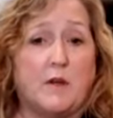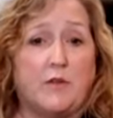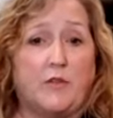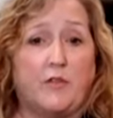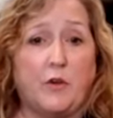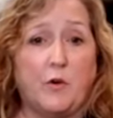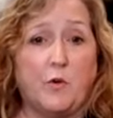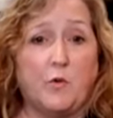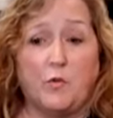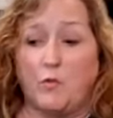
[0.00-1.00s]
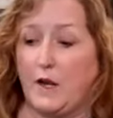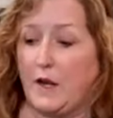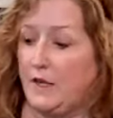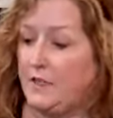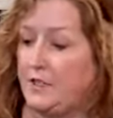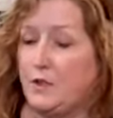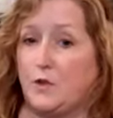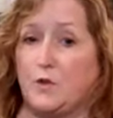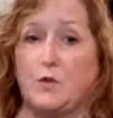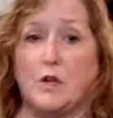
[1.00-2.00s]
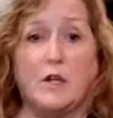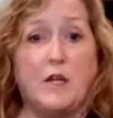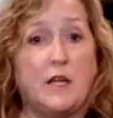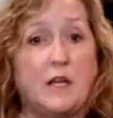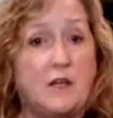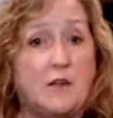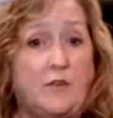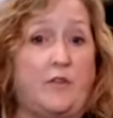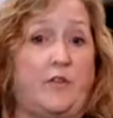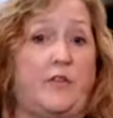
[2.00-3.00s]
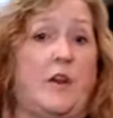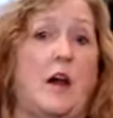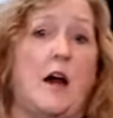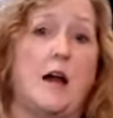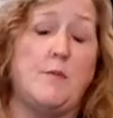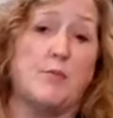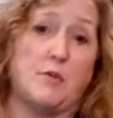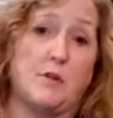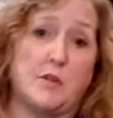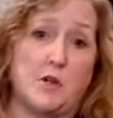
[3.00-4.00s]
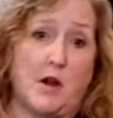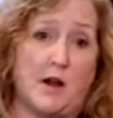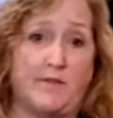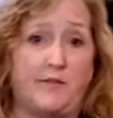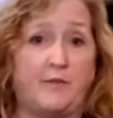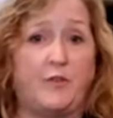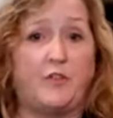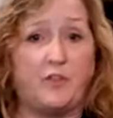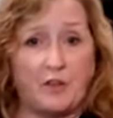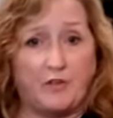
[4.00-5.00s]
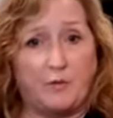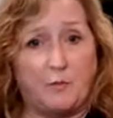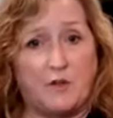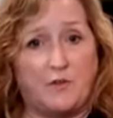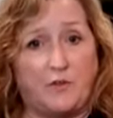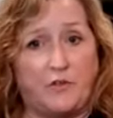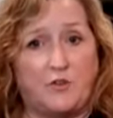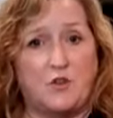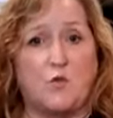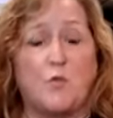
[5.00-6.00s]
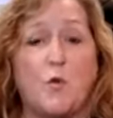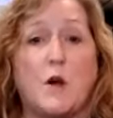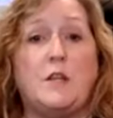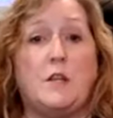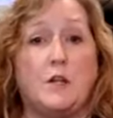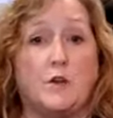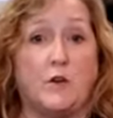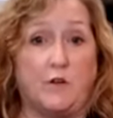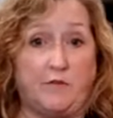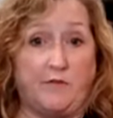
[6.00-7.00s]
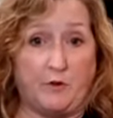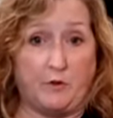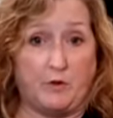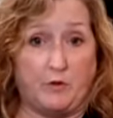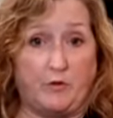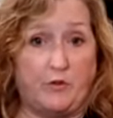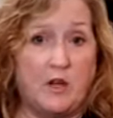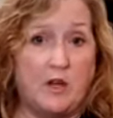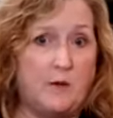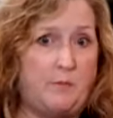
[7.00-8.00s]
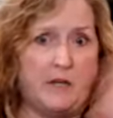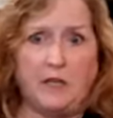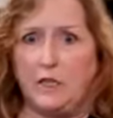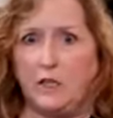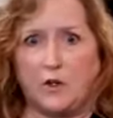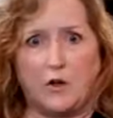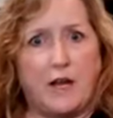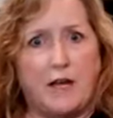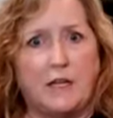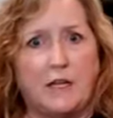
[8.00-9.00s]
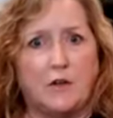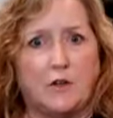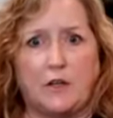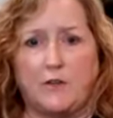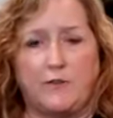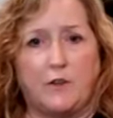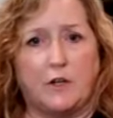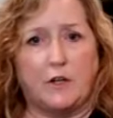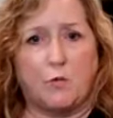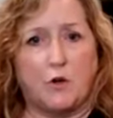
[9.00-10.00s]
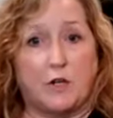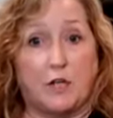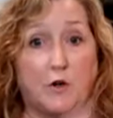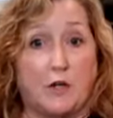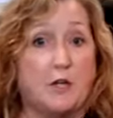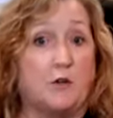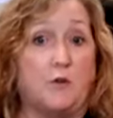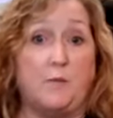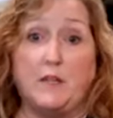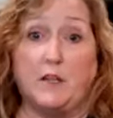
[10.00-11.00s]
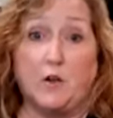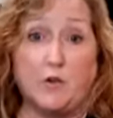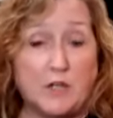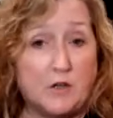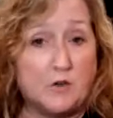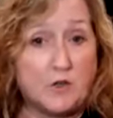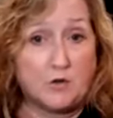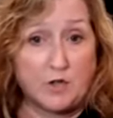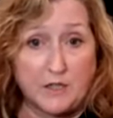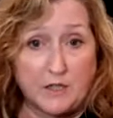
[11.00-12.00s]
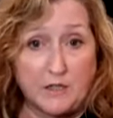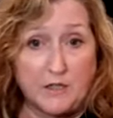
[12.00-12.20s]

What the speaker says: So what I do is I print off 6 months to 1 year of photos. Pick a year, any year that you feel like working on. It could be the current year you're in.